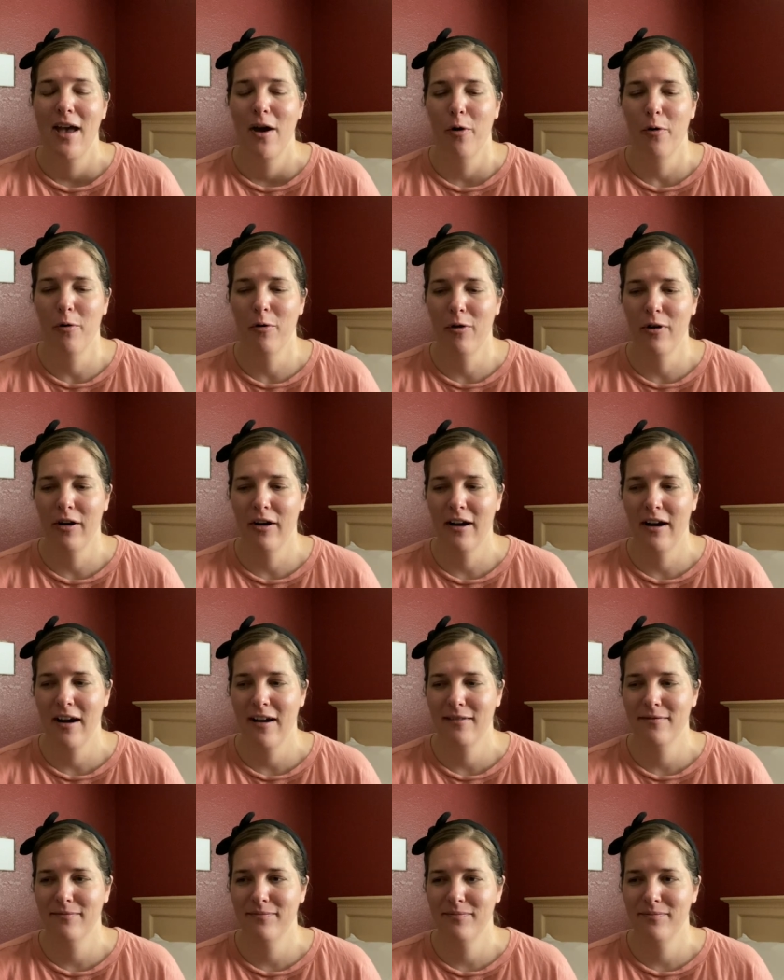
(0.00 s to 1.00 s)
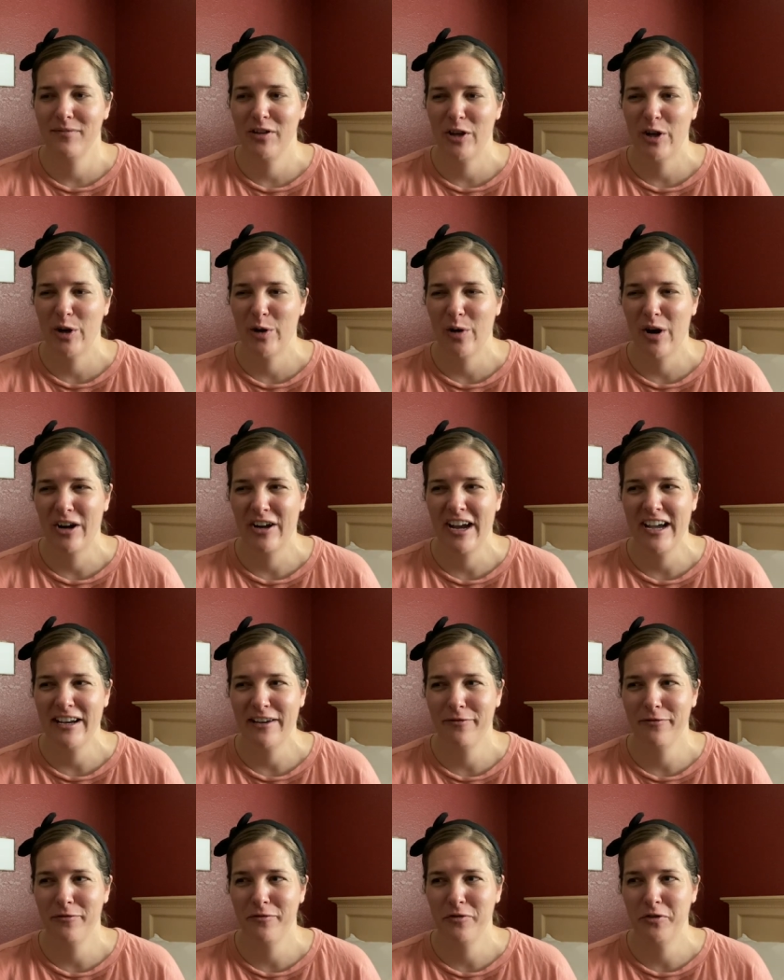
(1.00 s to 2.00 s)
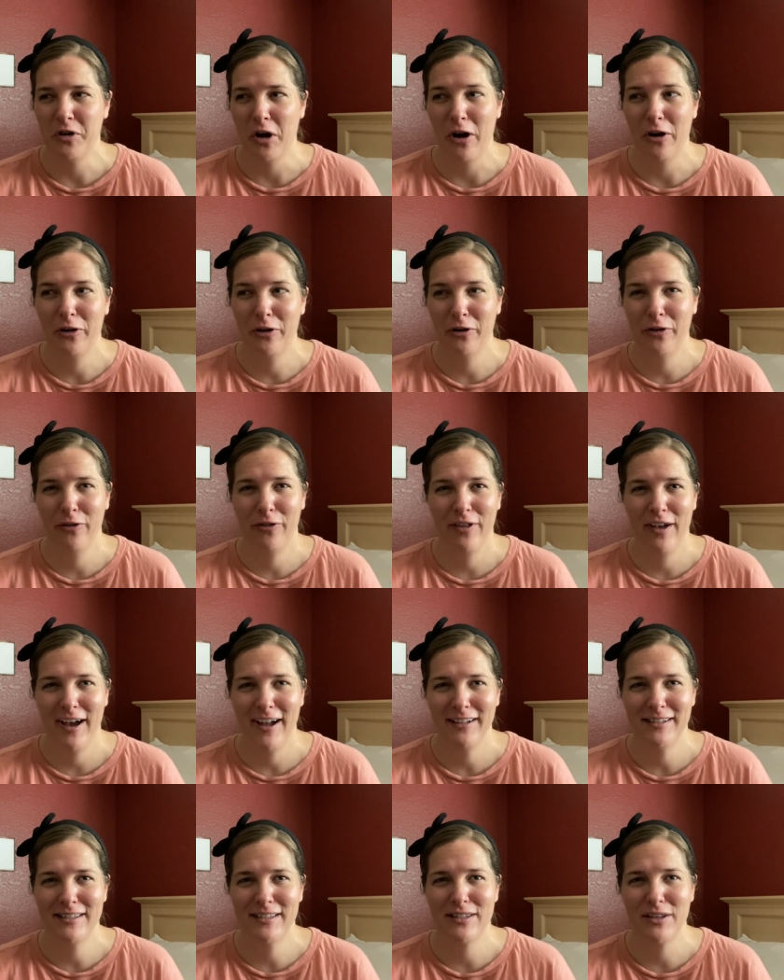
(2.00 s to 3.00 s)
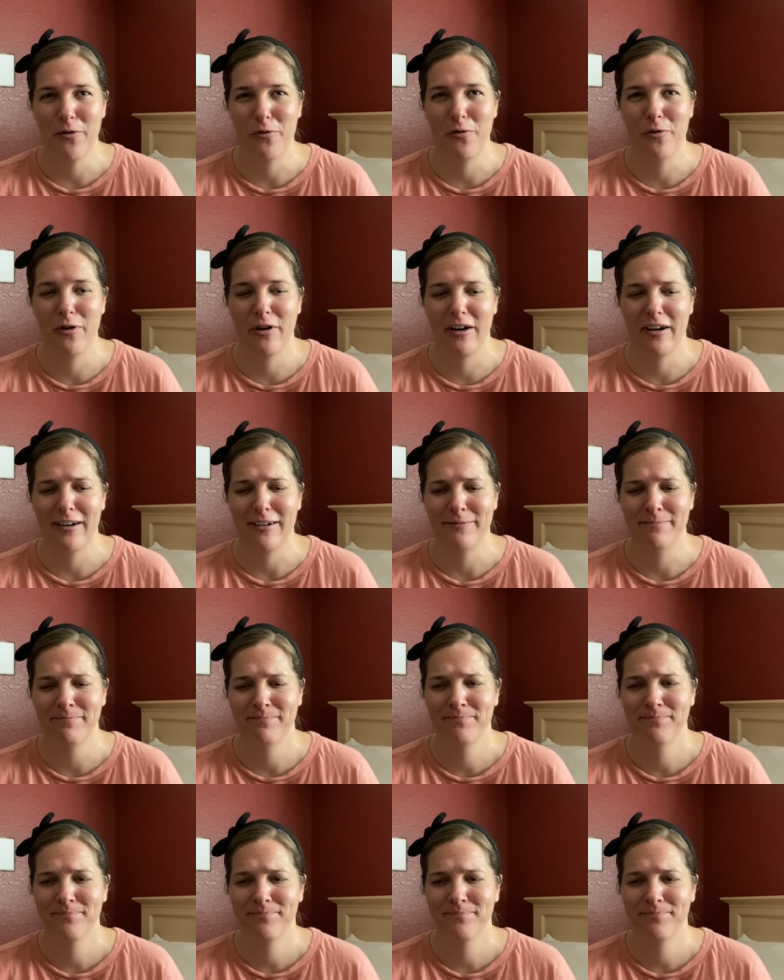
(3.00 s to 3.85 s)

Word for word: or, you know, are kind of darker thoughts, or